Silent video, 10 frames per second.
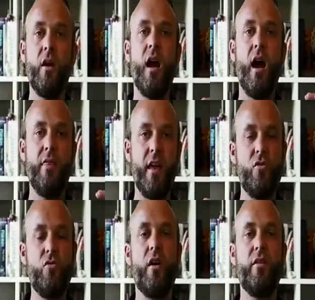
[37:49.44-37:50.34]
and then
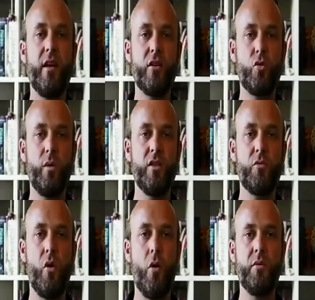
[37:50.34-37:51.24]
you find that sweet
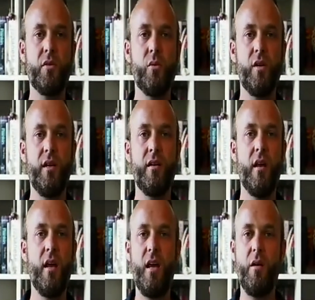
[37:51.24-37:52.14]
spot between
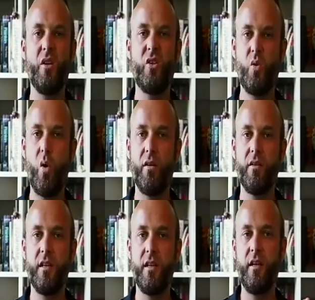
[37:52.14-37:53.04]
image
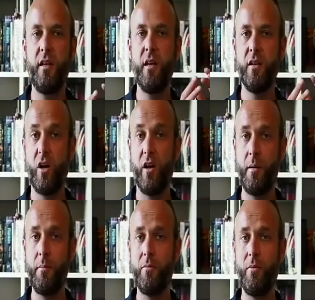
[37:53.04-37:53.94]
quality
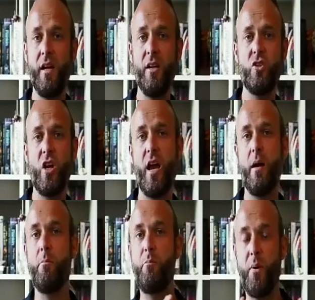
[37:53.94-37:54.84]
dynamic range
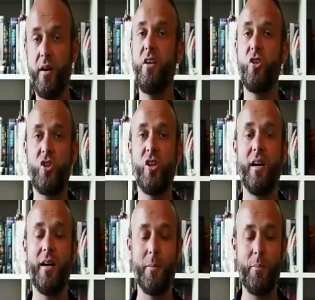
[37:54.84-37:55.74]
but it's
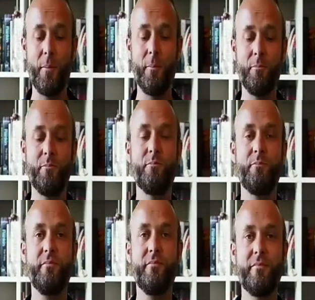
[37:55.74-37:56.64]
sharp
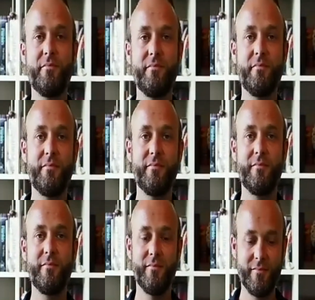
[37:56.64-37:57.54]
got it
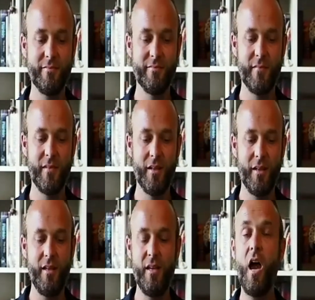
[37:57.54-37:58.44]
thanks so much
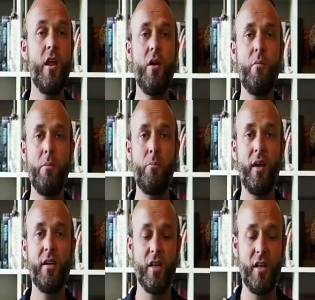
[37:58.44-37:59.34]
yeah, no, my
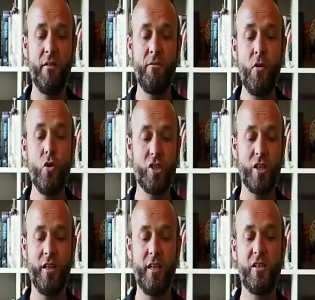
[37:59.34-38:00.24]
pleasure.
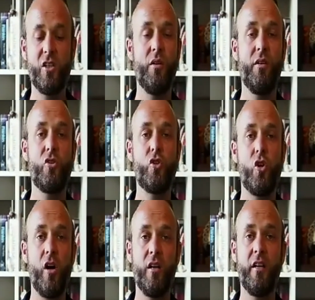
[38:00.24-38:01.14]
Unfortunately, it's just one of those
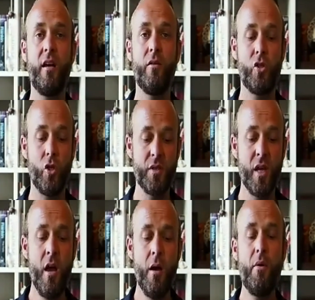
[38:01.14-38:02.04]
trial and error jobs.
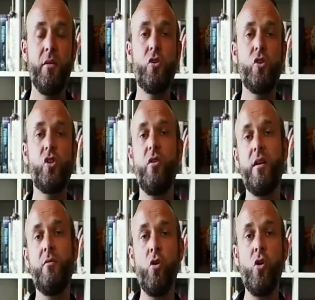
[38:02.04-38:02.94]
But if you're shooting
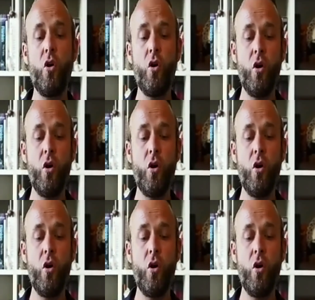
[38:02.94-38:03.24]
in RAW